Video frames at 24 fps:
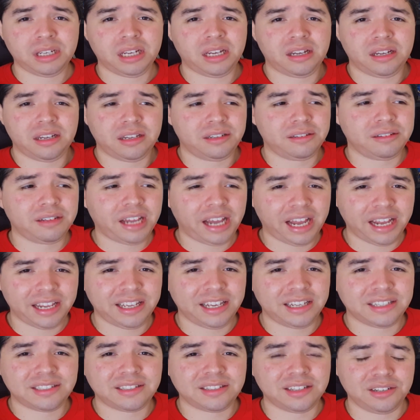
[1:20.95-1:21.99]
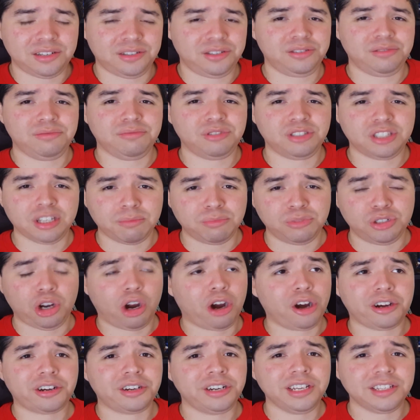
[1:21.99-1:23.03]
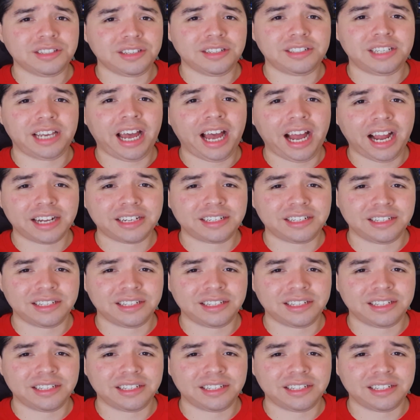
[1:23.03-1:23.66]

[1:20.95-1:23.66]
I guess some darkness attack,